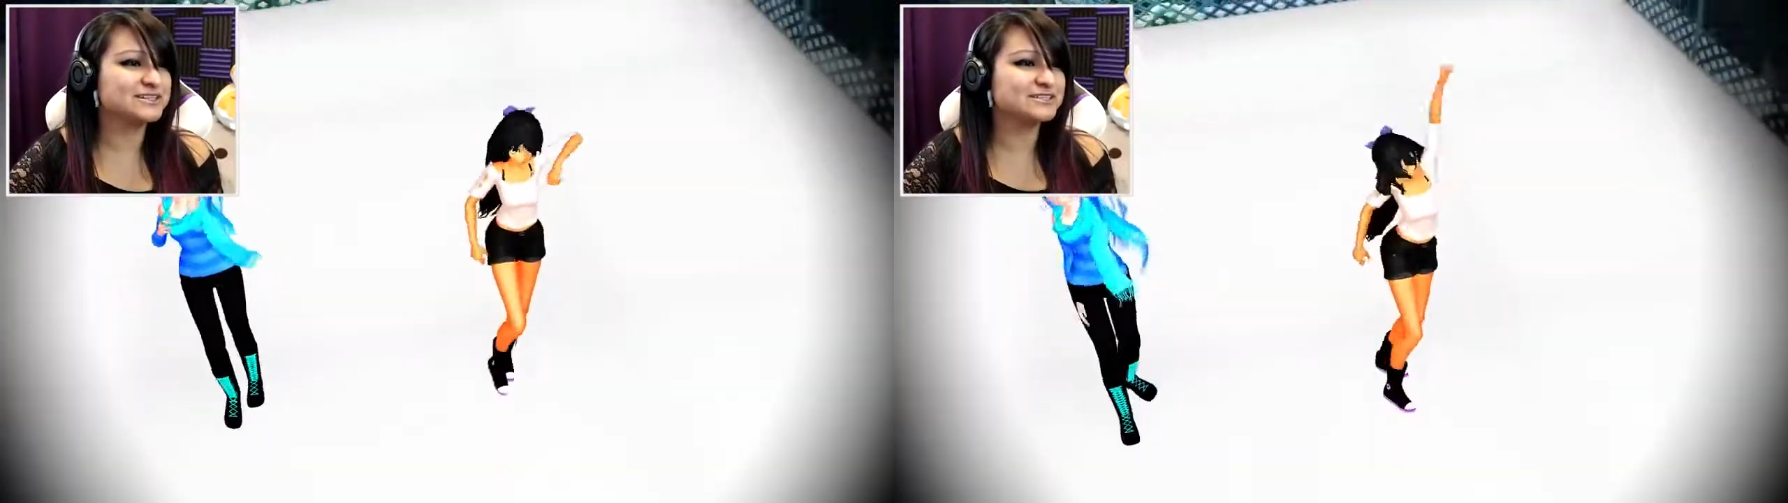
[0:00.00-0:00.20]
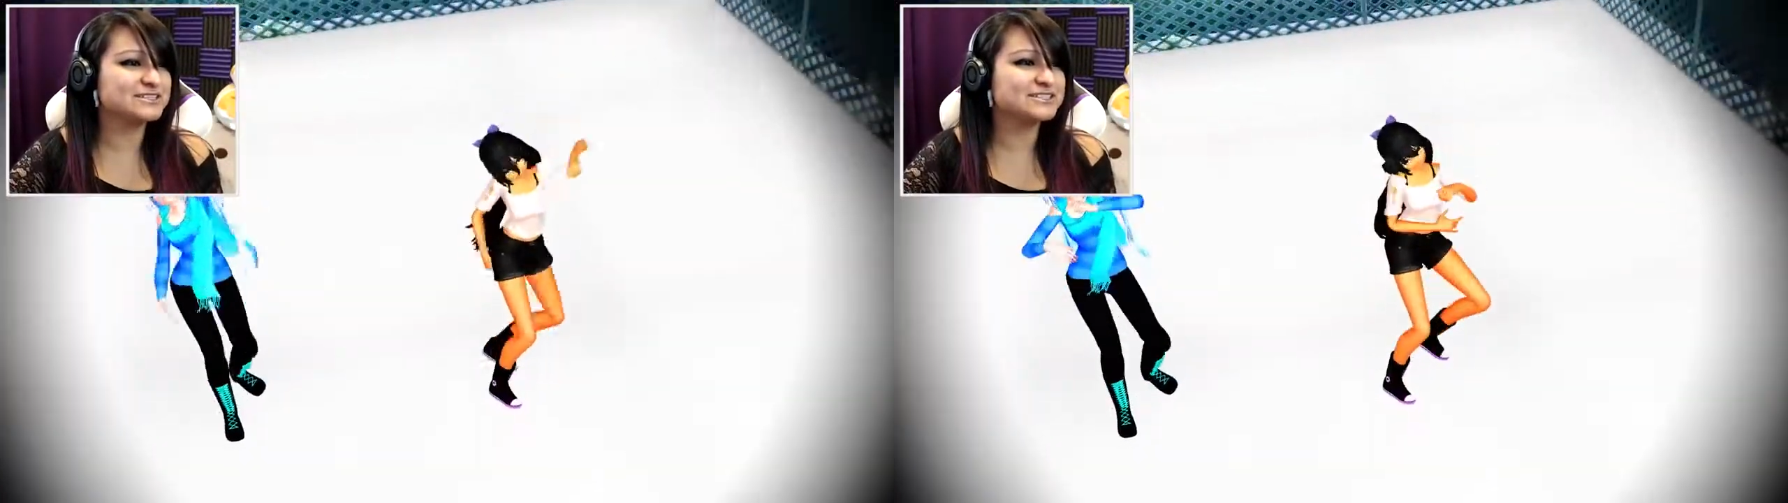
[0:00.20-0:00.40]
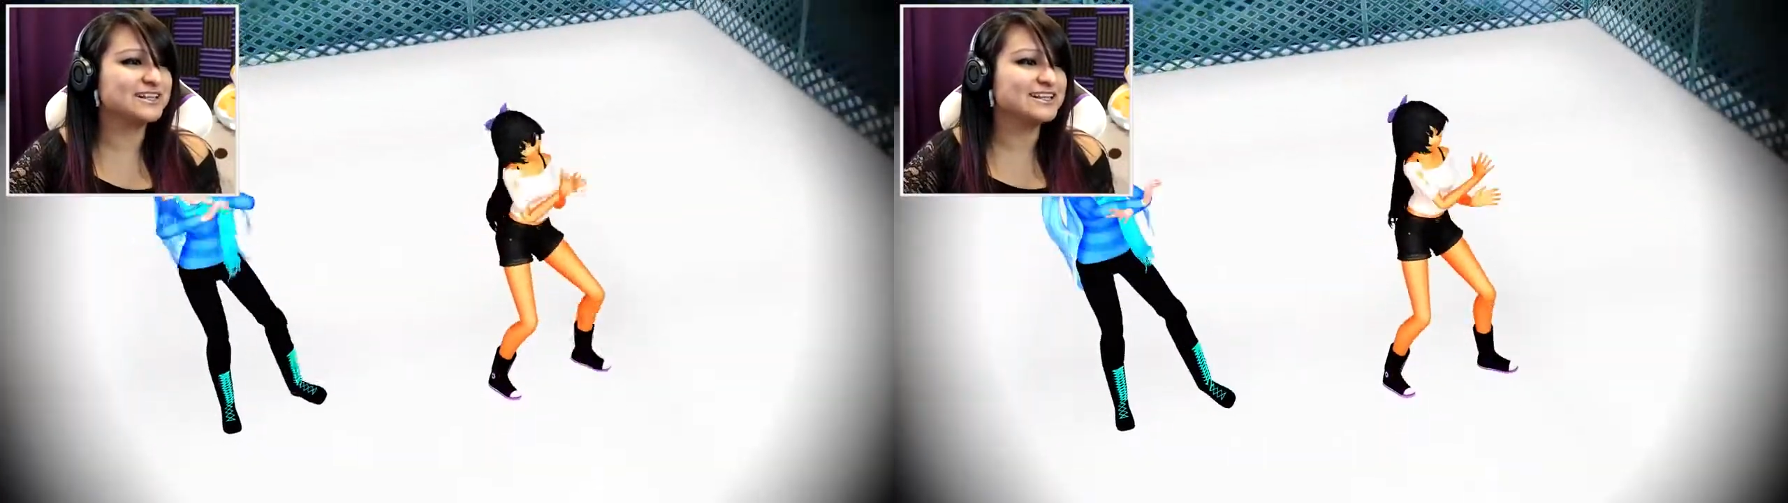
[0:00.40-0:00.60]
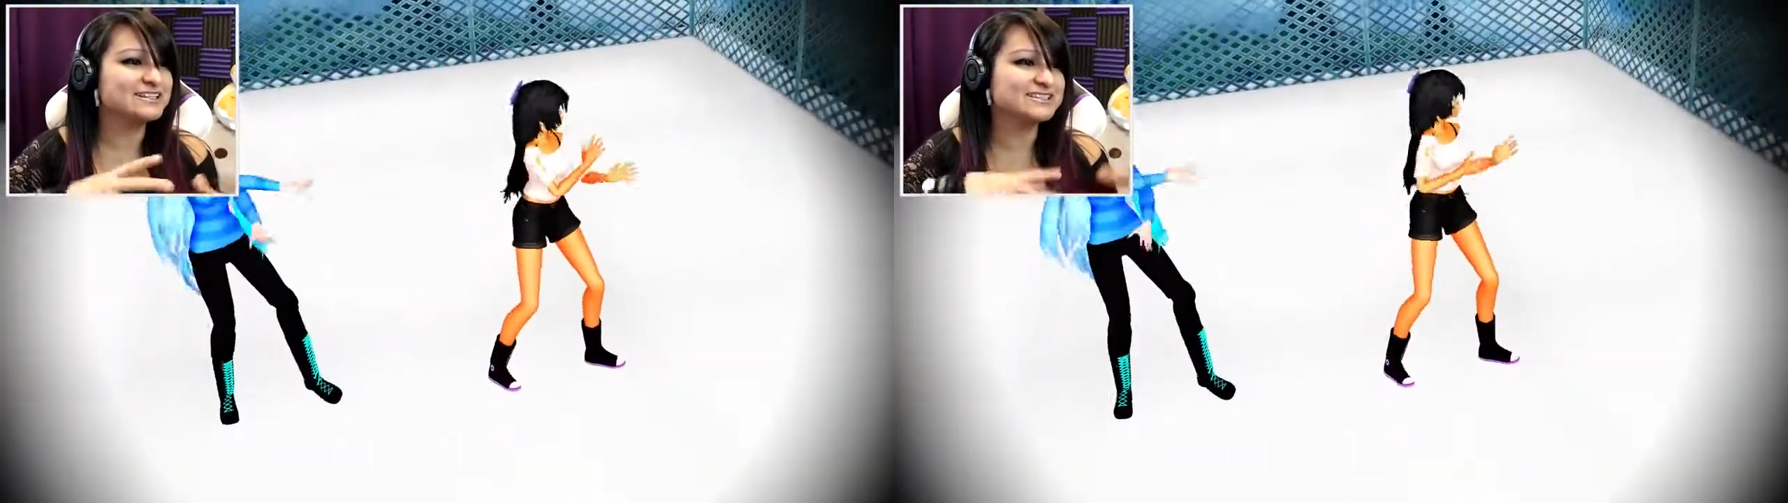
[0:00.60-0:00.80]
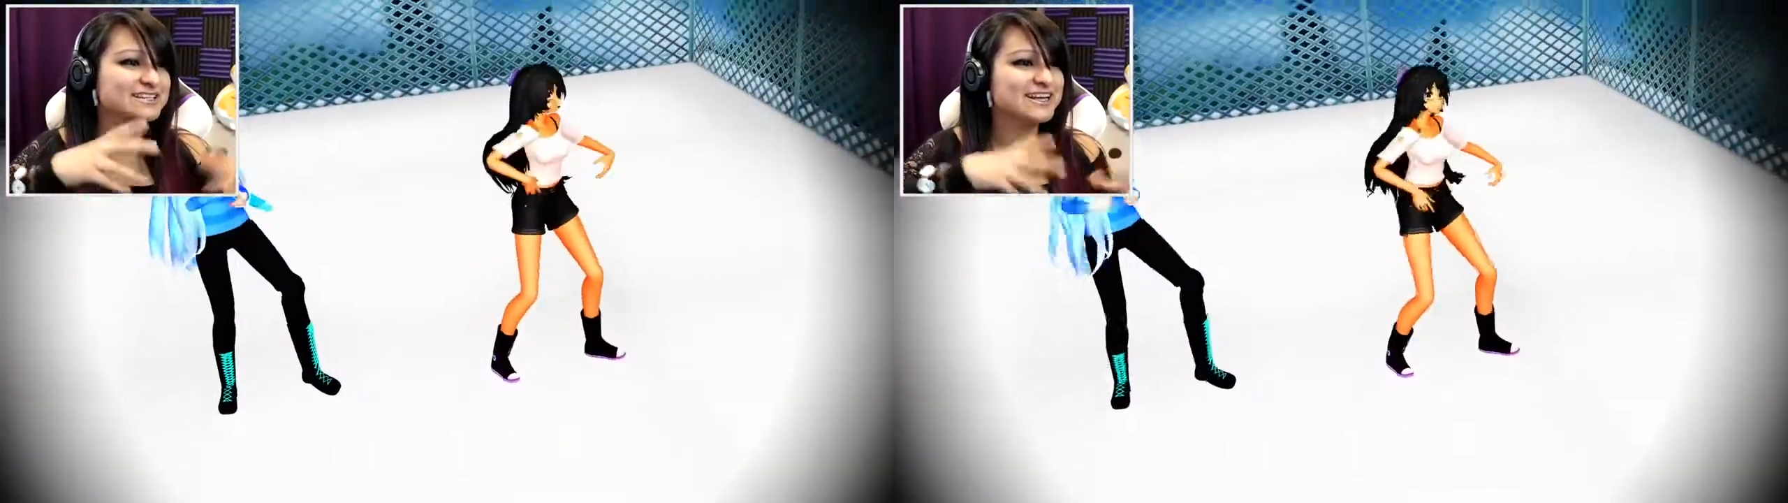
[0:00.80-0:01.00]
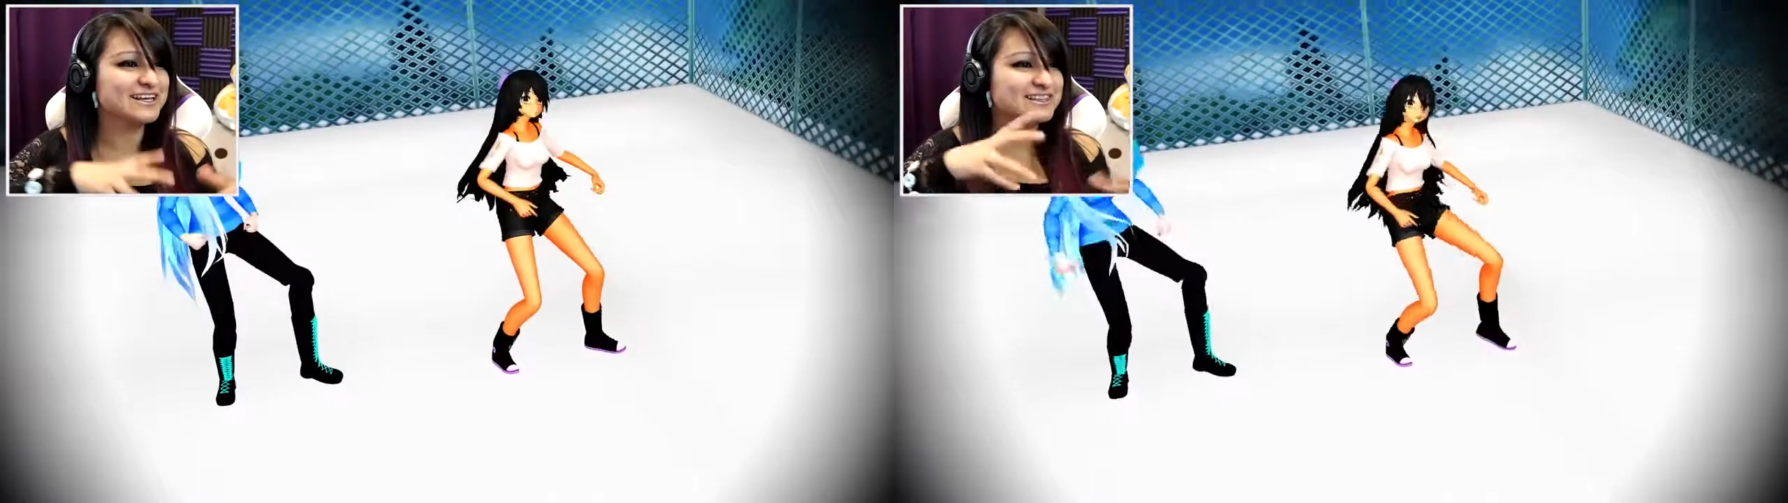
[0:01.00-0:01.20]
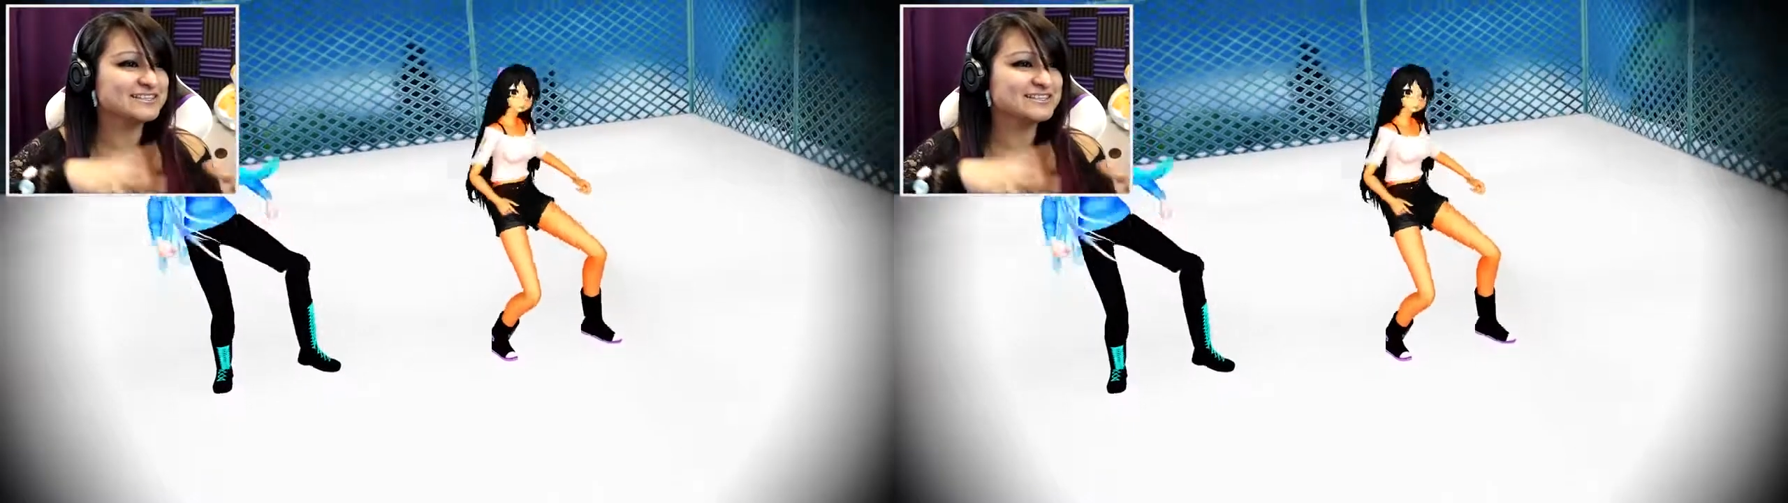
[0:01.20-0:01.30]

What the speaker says: they're still in sync at the